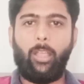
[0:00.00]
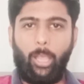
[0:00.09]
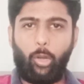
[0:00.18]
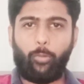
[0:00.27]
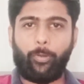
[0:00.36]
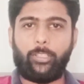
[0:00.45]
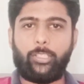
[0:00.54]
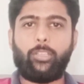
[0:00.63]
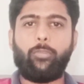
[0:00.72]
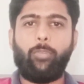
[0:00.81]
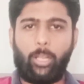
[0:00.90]
Hello friends,
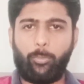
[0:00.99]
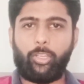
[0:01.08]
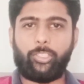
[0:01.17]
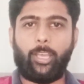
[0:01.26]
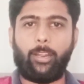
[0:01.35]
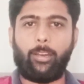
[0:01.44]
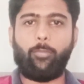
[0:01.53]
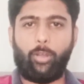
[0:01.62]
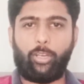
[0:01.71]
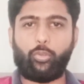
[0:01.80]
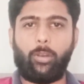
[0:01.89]
welcome to the channel
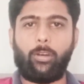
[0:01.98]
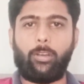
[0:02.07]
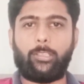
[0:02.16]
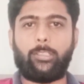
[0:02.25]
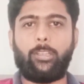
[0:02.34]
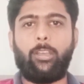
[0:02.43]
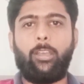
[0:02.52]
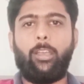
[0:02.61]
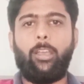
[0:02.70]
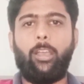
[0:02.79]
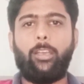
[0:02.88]
Virtual Learners.
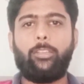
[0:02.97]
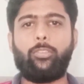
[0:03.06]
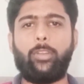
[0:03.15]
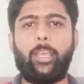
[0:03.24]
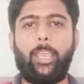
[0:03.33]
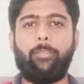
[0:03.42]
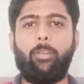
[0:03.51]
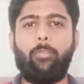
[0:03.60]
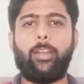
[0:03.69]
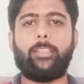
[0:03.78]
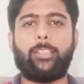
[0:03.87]
Today we
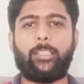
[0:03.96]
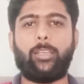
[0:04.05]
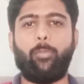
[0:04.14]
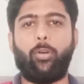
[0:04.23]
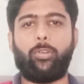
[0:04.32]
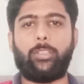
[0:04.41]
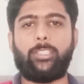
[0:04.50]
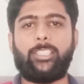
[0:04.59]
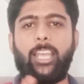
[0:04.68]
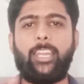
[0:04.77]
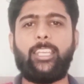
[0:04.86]
will discuss about
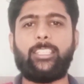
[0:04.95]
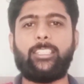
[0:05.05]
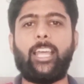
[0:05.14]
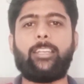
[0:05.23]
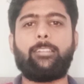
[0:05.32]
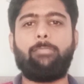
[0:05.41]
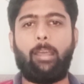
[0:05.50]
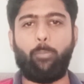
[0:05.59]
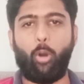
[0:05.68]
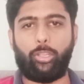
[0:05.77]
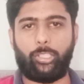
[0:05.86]
Chinese debt
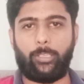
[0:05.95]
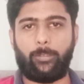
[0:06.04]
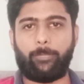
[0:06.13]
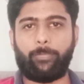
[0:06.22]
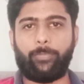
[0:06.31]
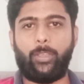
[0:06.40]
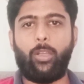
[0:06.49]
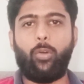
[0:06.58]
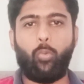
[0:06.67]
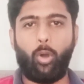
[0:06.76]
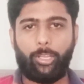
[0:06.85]
trap policy.
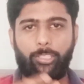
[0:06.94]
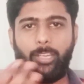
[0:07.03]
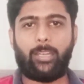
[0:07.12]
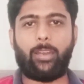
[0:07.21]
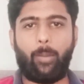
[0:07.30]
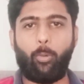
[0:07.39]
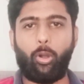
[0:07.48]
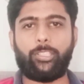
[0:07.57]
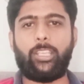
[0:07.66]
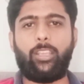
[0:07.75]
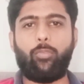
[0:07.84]
What is debt trap
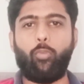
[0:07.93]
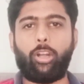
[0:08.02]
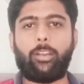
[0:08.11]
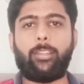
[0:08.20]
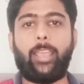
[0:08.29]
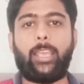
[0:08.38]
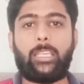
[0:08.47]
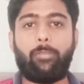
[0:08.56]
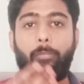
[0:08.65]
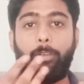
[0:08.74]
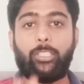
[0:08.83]
policy? What are the
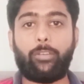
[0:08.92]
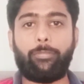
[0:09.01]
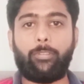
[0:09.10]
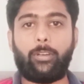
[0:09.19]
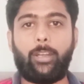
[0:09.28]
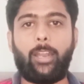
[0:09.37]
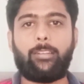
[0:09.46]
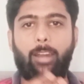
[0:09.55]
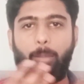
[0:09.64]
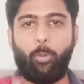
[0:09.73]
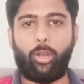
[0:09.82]
negative effects of debt
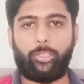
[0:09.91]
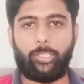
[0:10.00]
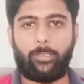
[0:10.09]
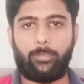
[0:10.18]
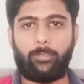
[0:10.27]
trap policy?